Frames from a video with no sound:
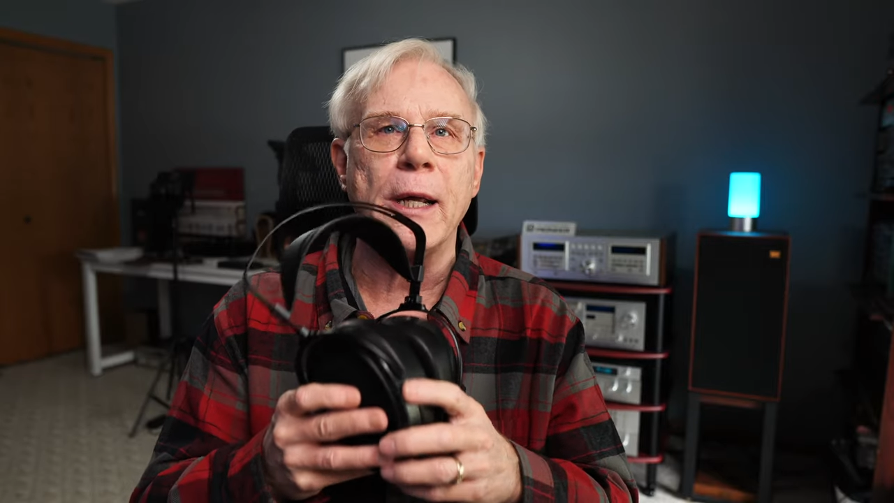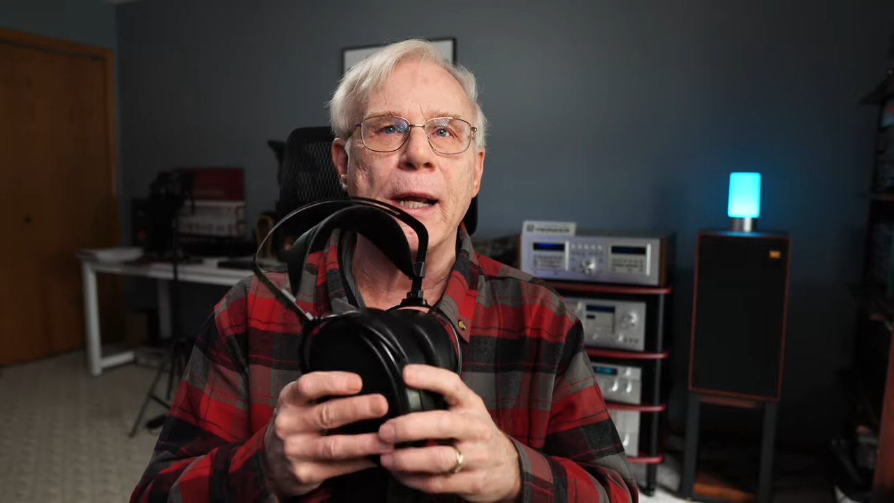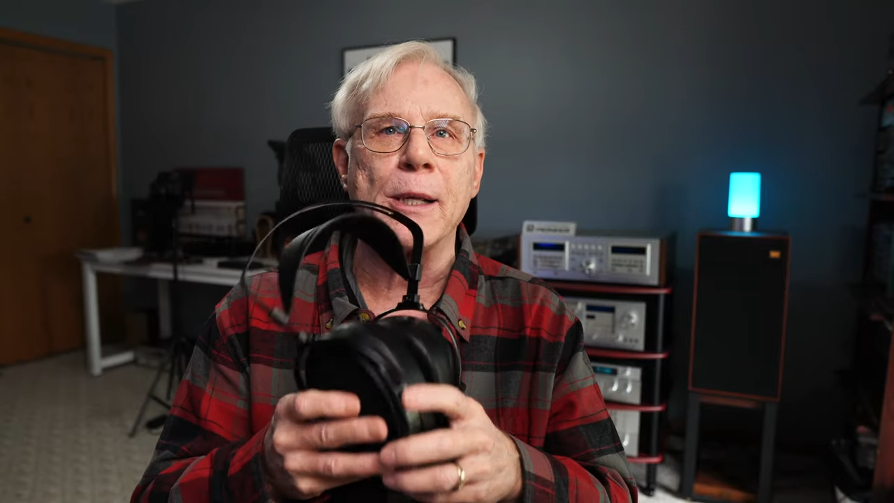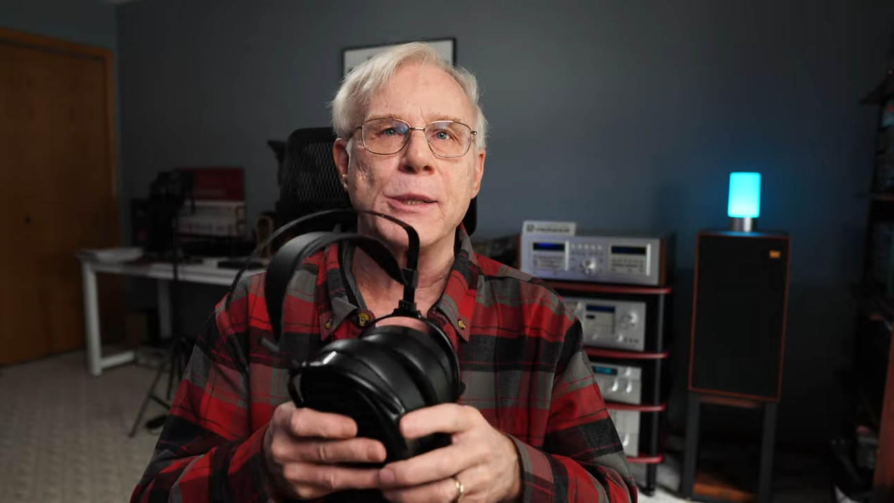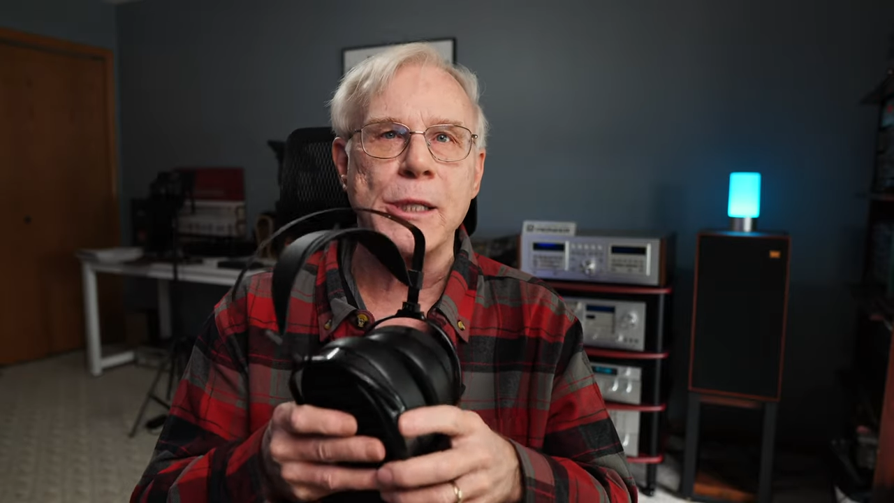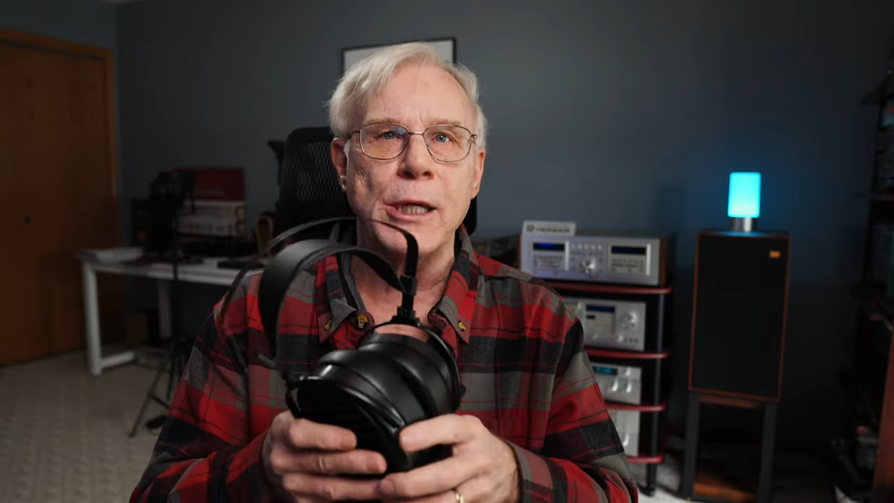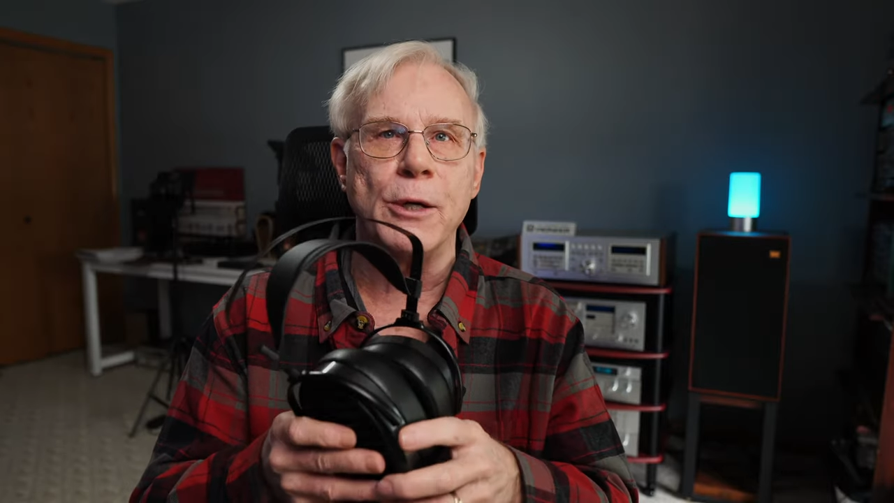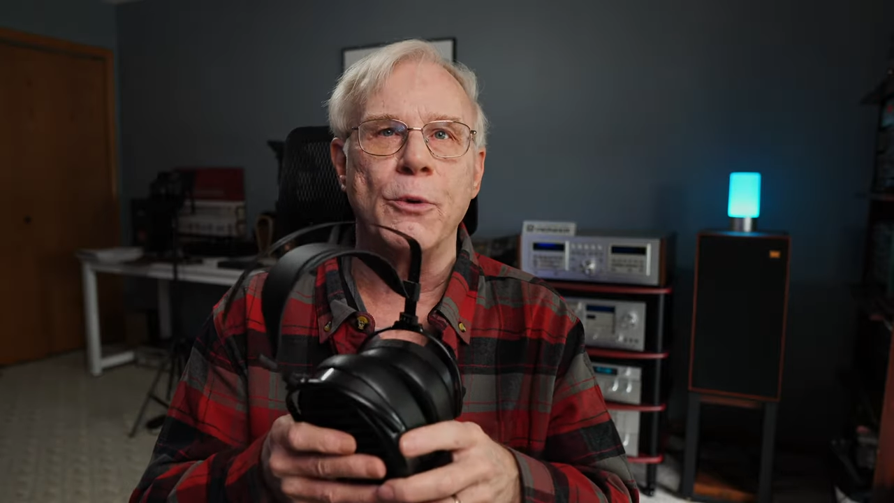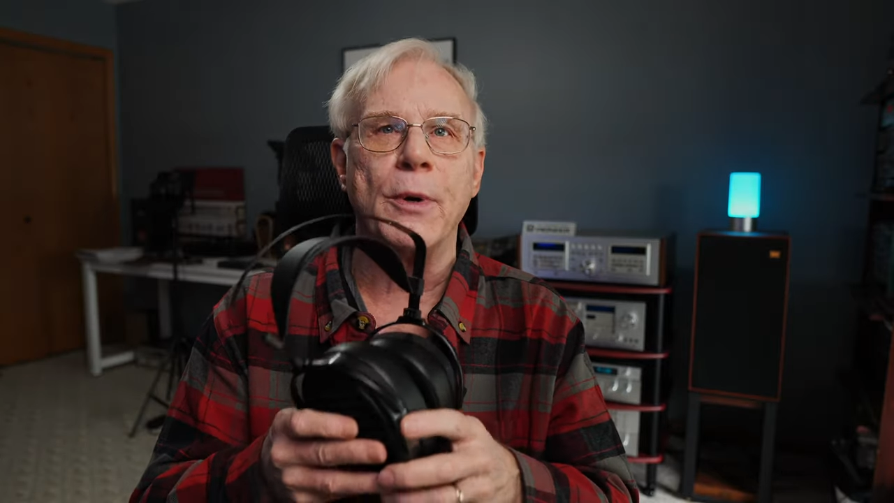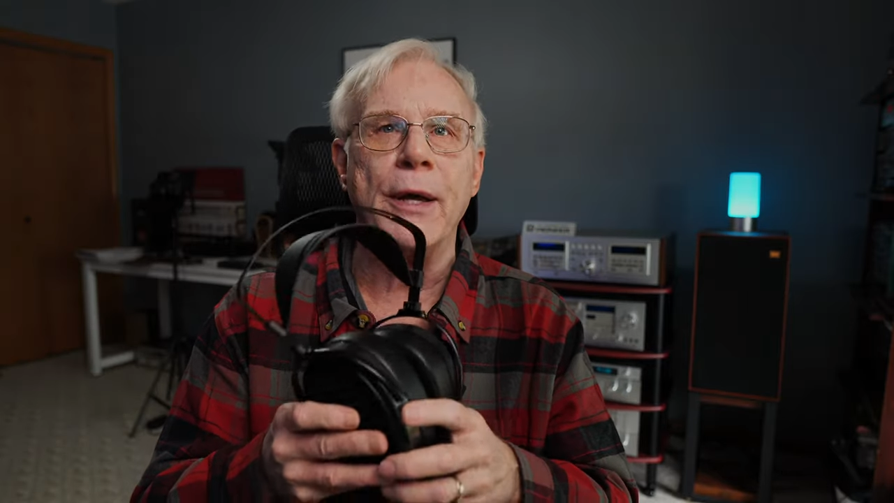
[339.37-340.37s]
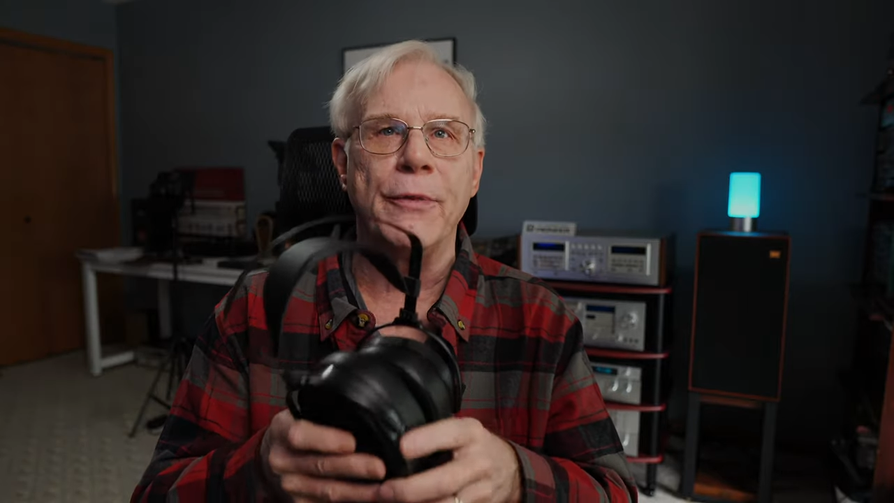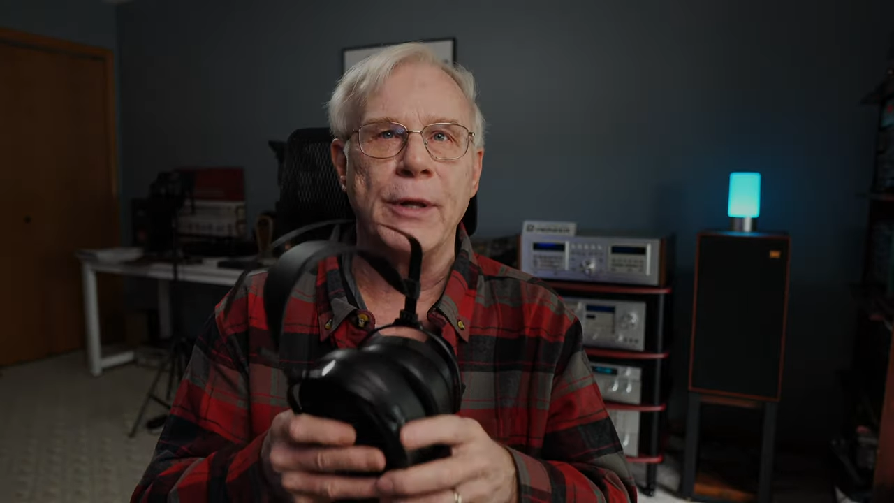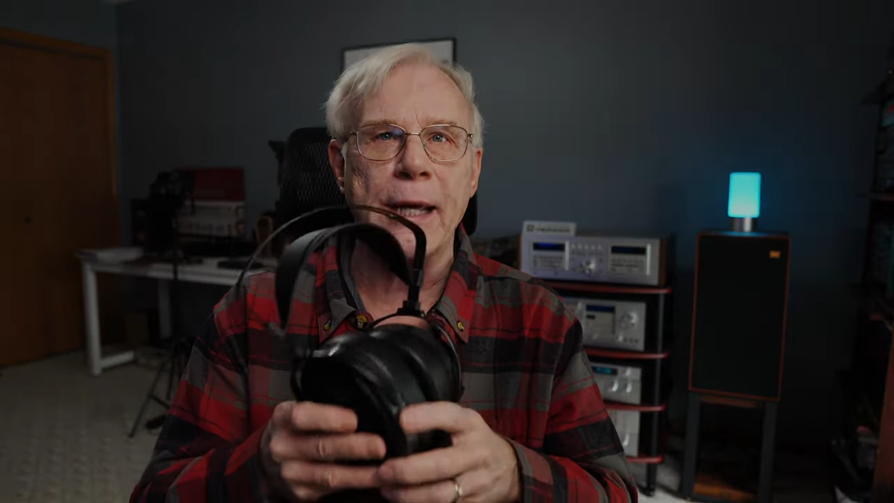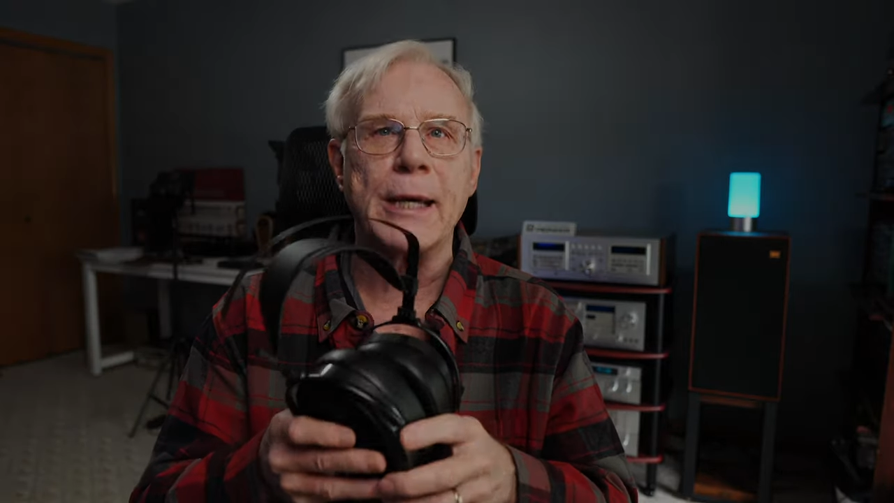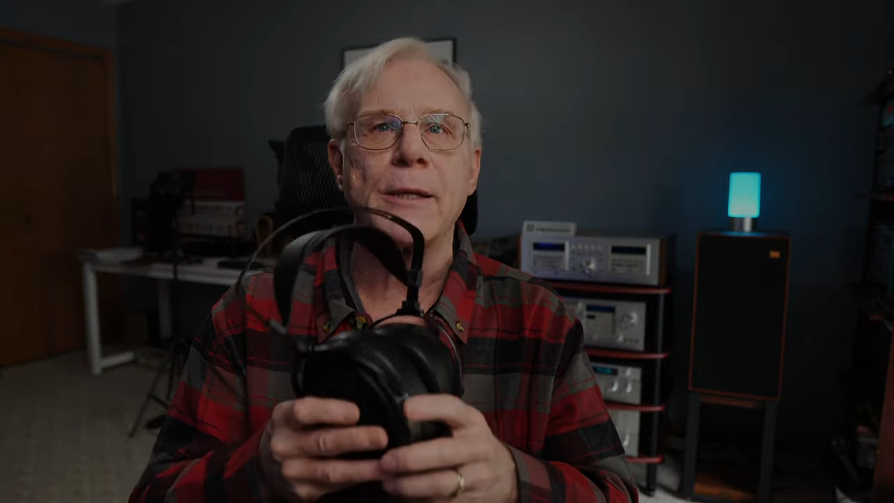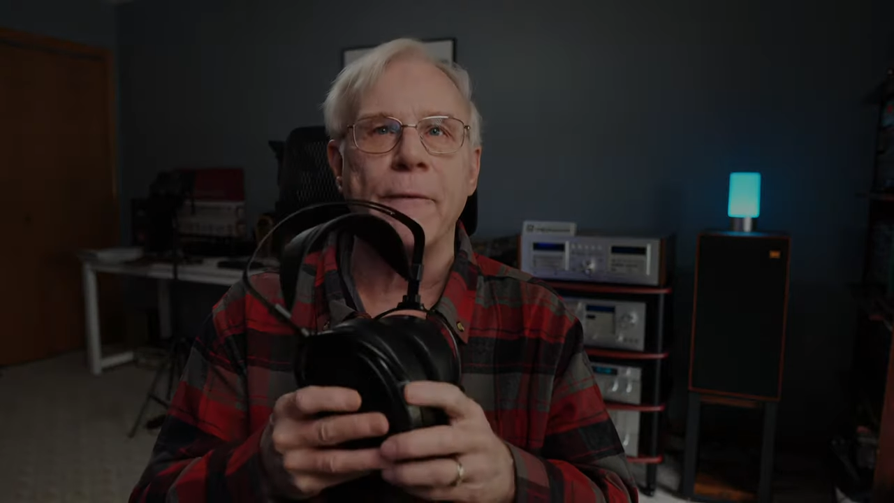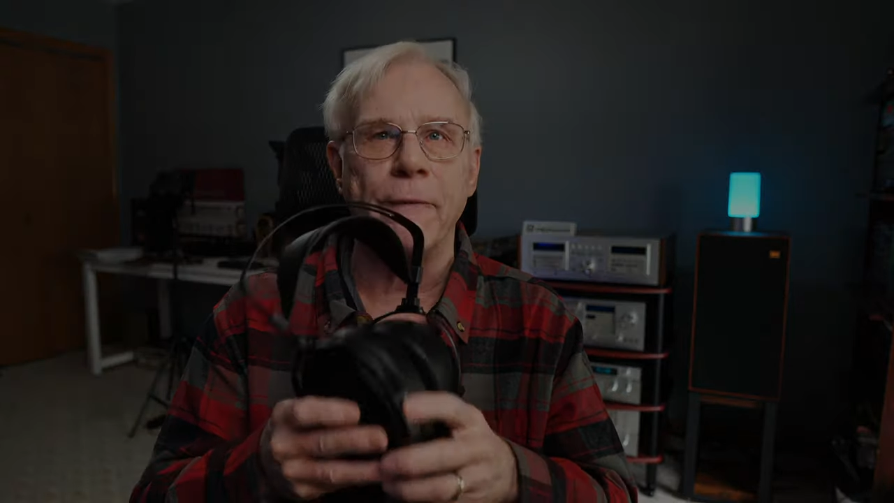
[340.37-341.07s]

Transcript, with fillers: and I'll see you in the next